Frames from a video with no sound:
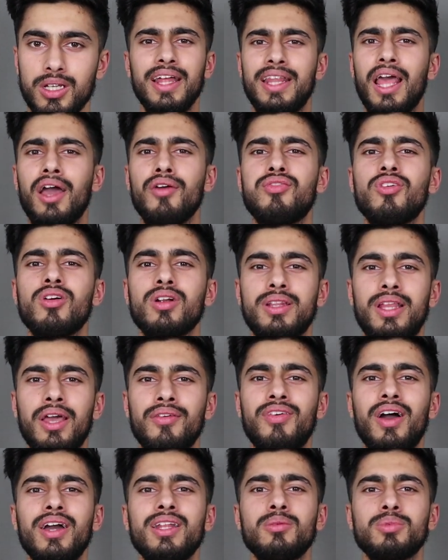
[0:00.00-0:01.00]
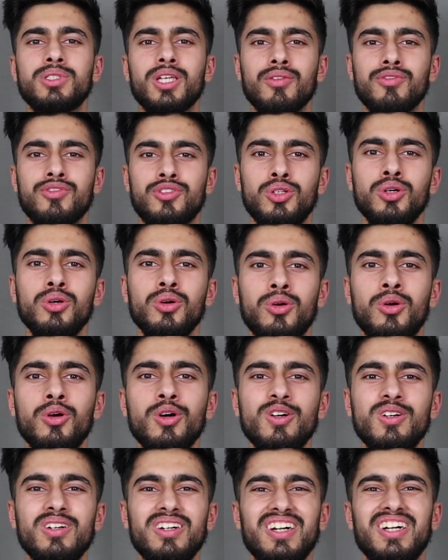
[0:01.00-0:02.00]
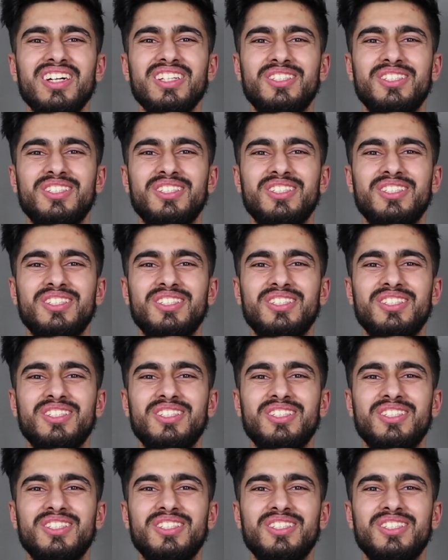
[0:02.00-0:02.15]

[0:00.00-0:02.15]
And therefore they find themselves too cool